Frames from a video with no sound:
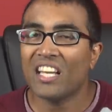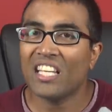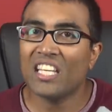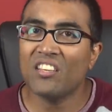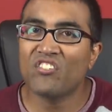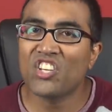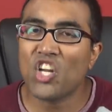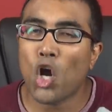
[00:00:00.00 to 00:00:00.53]

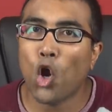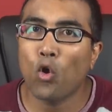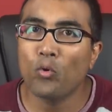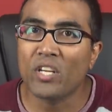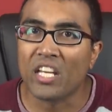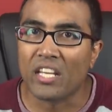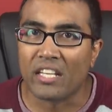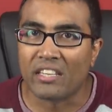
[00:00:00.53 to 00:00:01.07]
Even
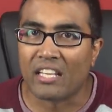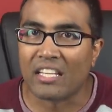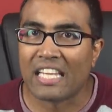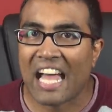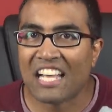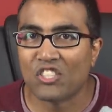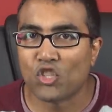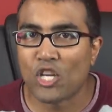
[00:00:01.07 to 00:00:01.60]
Onan in the
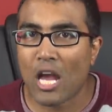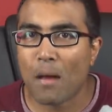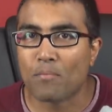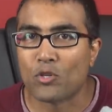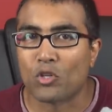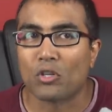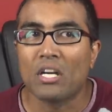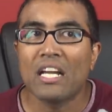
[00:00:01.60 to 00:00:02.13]
last
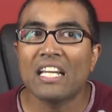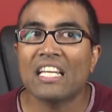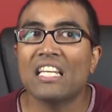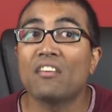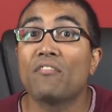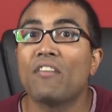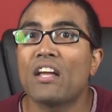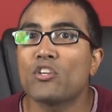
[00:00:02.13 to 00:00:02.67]
chapter
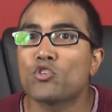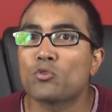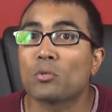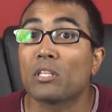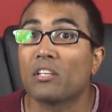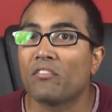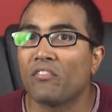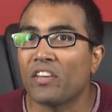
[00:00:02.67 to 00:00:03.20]

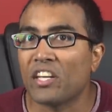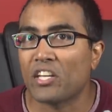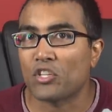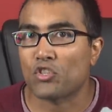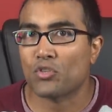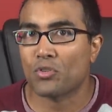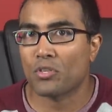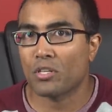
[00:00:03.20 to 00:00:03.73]
eventually
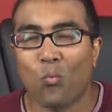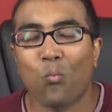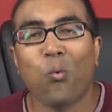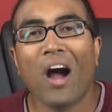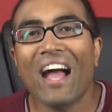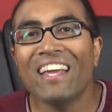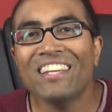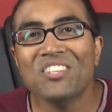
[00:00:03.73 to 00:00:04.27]
finished.
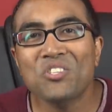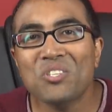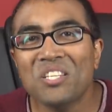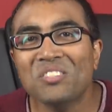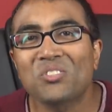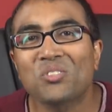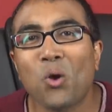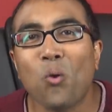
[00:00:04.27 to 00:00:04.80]
Why is
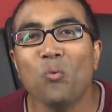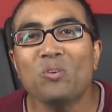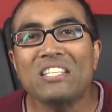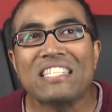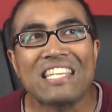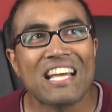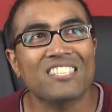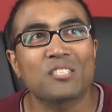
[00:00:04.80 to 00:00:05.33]
she so
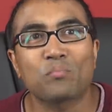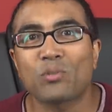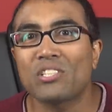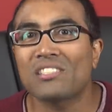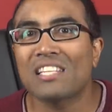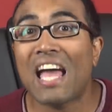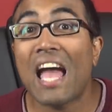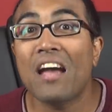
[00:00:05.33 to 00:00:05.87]

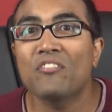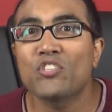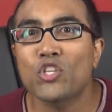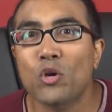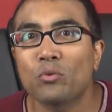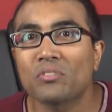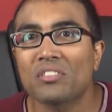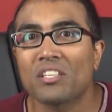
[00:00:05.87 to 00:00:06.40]
desperate to have
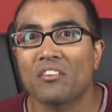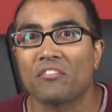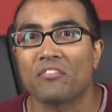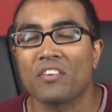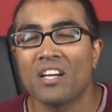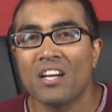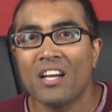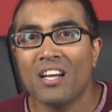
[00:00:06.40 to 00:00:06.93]

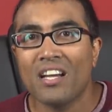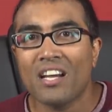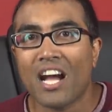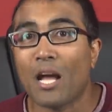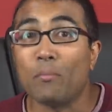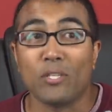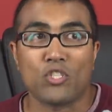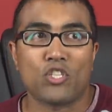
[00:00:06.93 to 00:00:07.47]
Joseph?
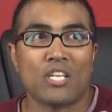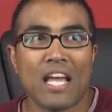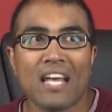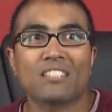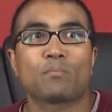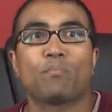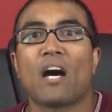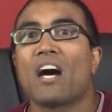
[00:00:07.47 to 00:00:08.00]
I mean, she
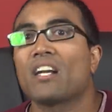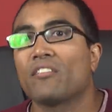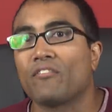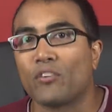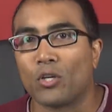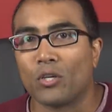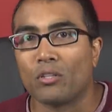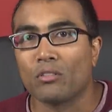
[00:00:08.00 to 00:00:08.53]
has
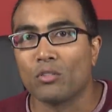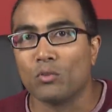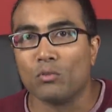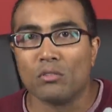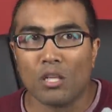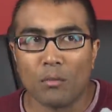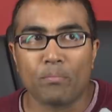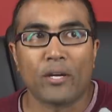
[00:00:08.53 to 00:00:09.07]
Potiphar, who
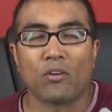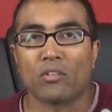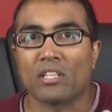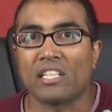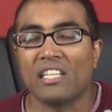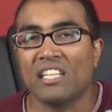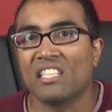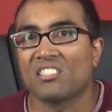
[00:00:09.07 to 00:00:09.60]

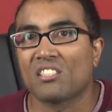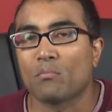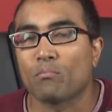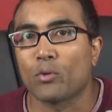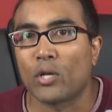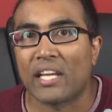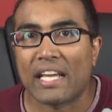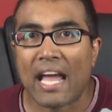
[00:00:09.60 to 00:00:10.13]
apparently isn't
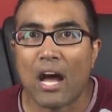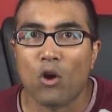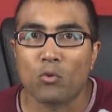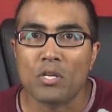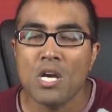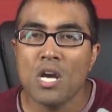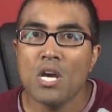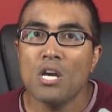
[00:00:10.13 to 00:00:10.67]
putting
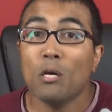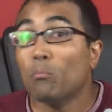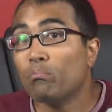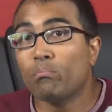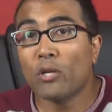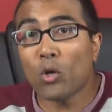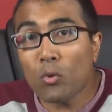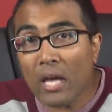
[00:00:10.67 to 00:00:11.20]
out,
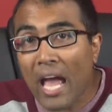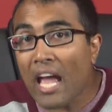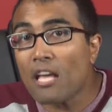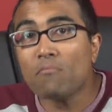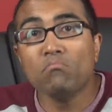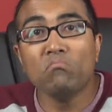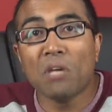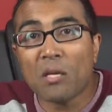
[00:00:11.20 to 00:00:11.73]
but
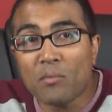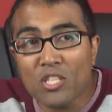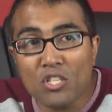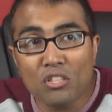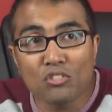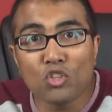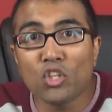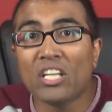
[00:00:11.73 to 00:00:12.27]
okay, maybe
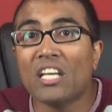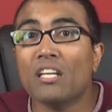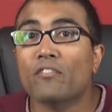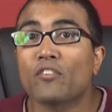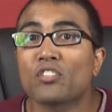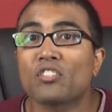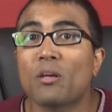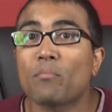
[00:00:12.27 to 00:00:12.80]
she's looking
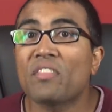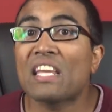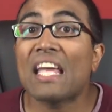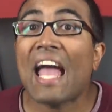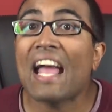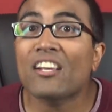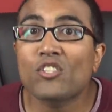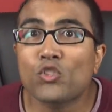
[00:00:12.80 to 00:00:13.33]
for something
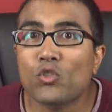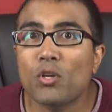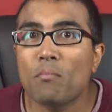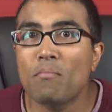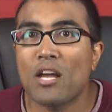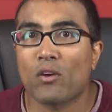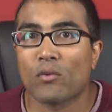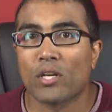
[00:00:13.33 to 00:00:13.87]

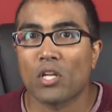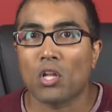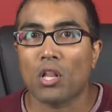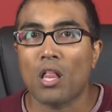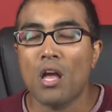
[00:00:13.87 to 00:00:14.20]
extramarital.